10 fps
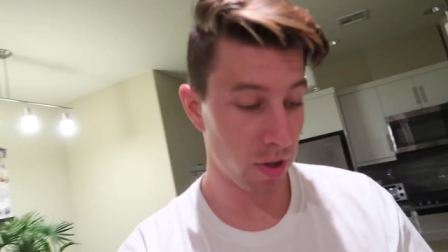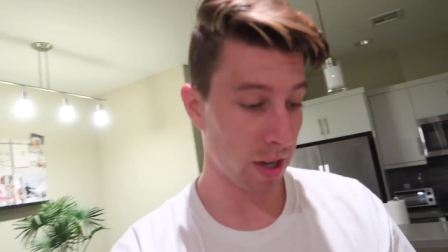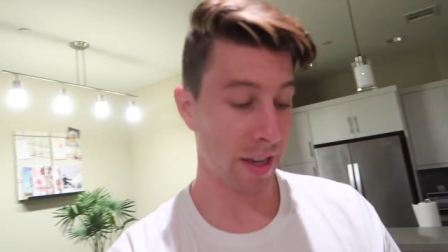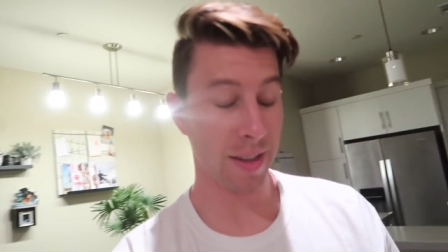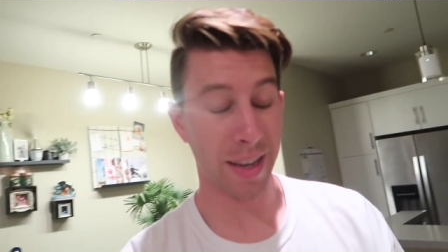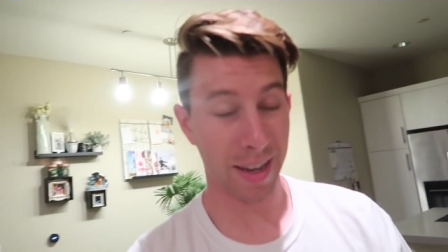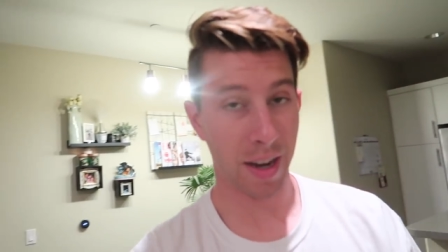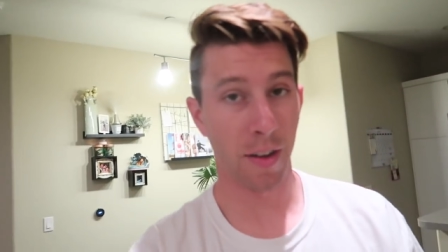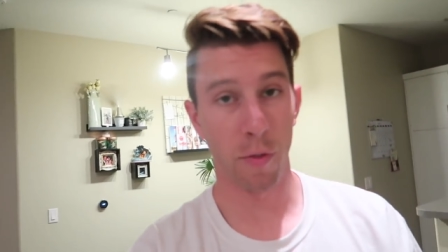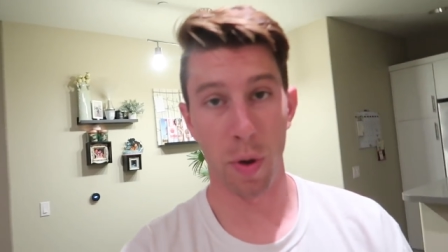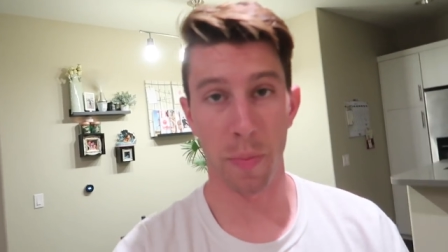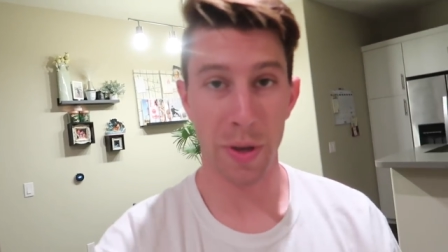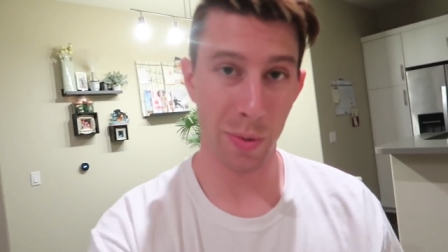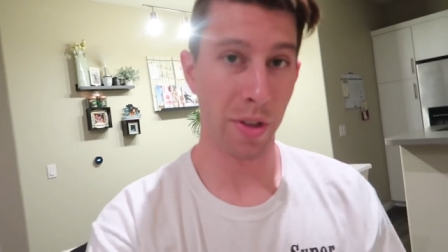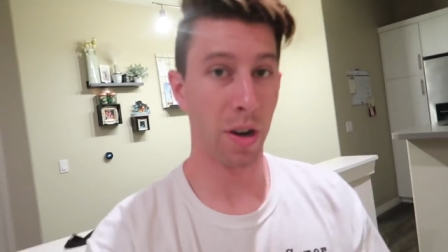Vlogging and taking care of a
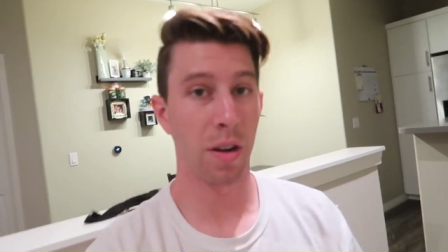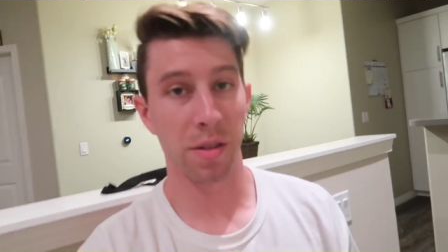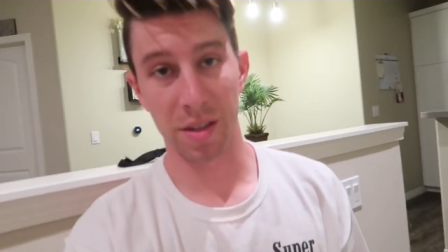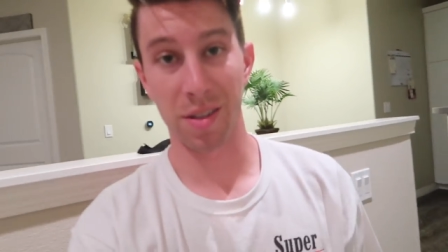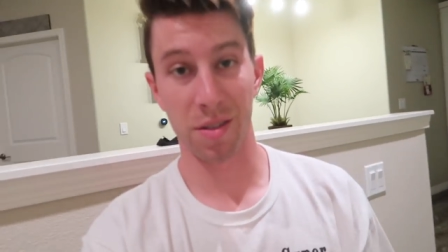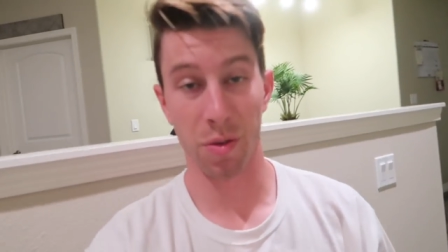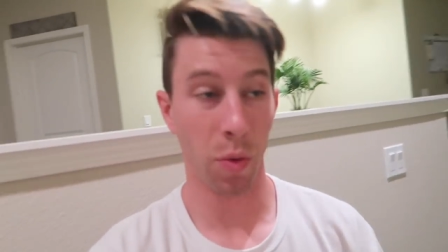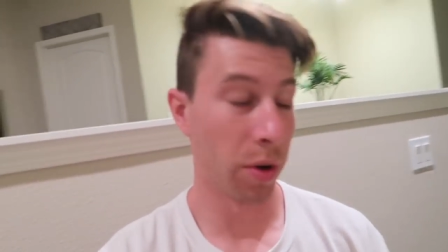puppy is one of the hardest things in the